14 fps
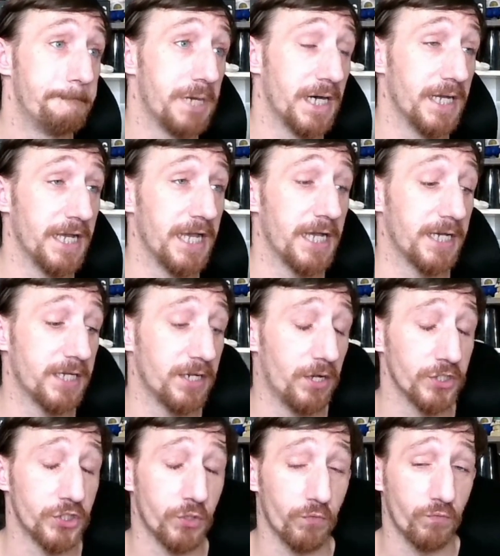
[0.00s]
but it can
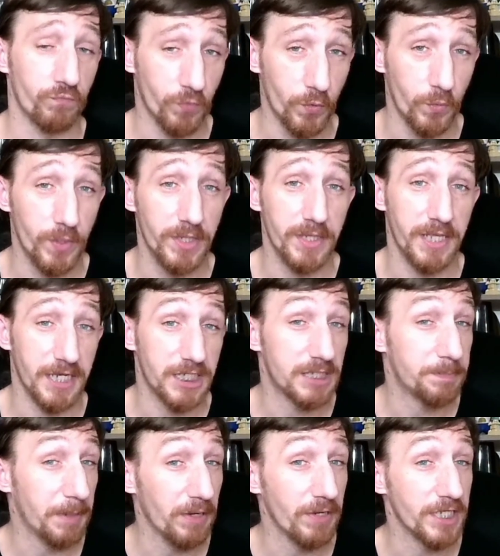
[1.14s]
also ruin the
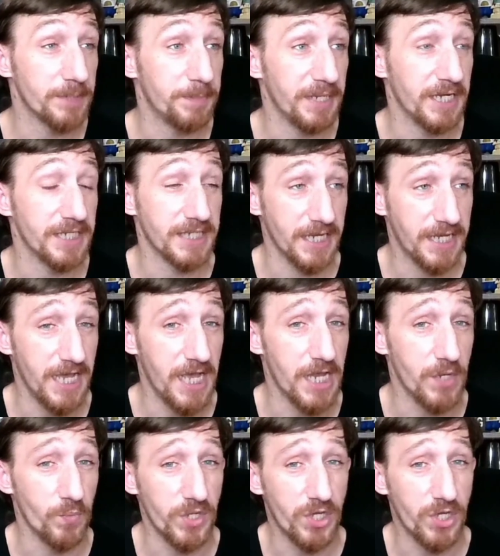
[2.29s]
experience because, again,